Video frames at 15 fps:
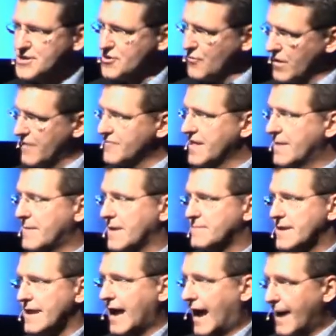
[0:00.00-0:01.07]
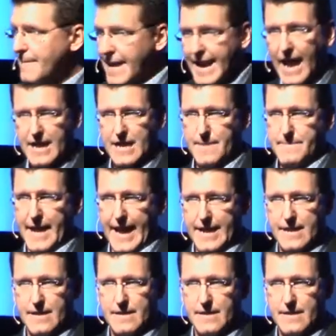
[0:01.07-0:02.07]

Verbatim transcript: or whatever that might be, I may not come back.